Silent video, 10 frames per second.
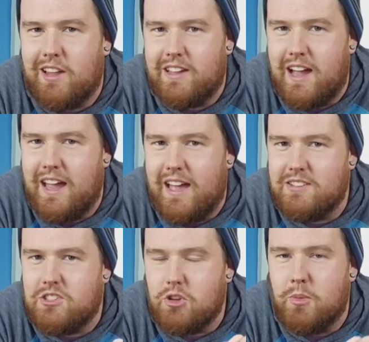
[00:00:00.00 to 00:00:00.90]
Like I
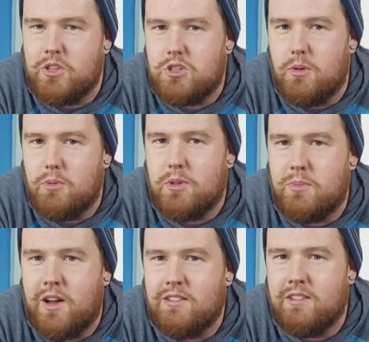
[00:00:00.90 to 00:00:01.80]
had so much trouble with
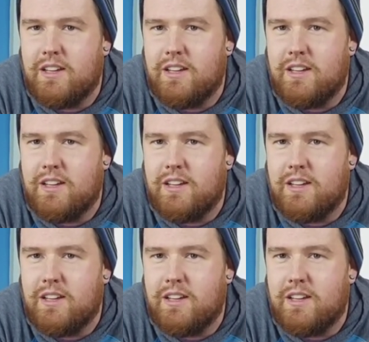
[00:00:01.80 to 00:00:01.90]
mine.